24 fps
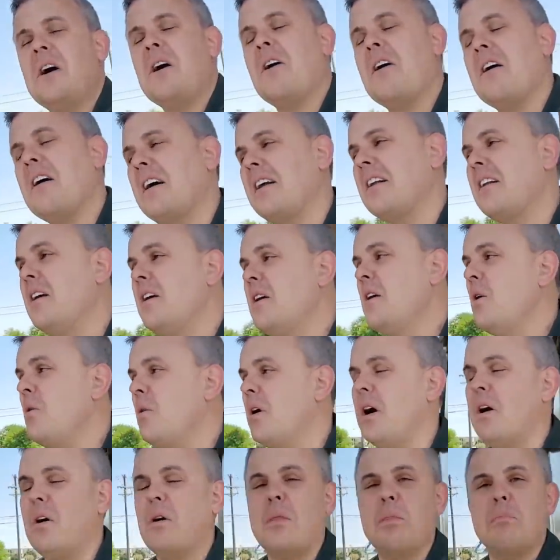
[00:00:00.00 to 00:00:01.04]
All right.
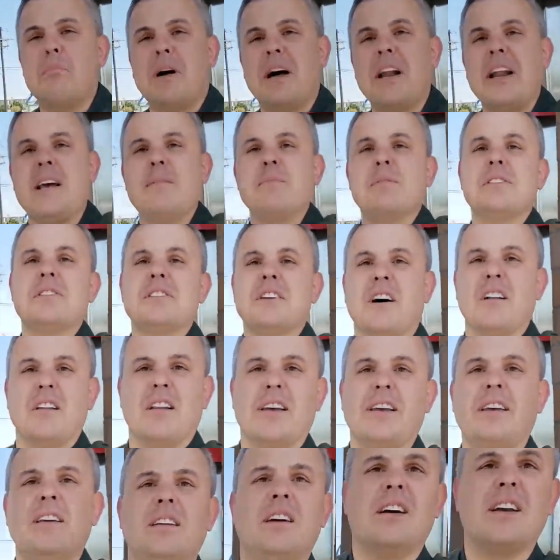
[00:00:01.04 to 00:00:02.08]
Well, my name is
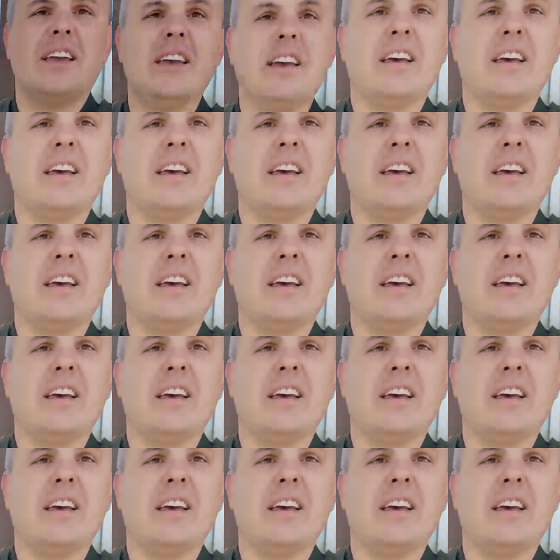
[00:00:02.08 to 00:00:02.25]
Tully. Again.